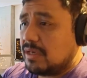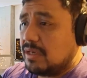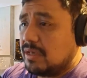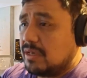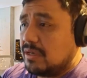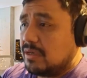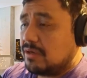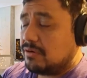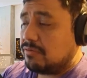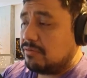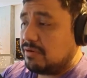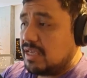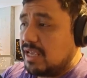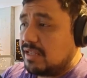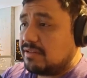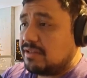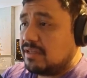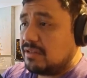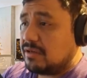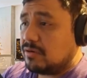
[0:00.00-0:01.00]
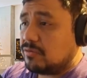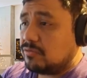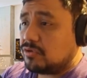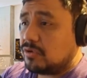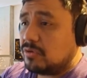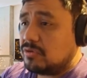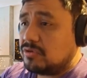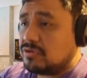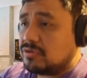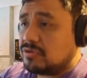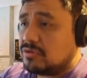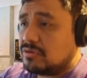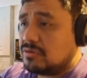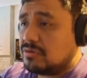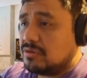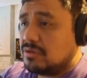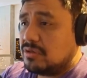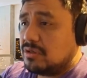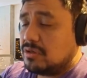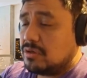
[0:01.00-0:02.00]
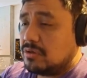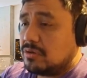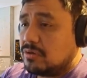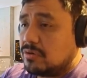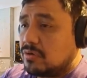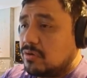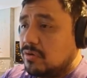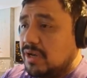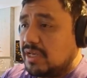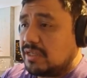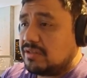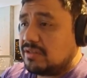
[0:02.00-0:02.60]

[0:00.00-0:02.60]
creating the controls, connecting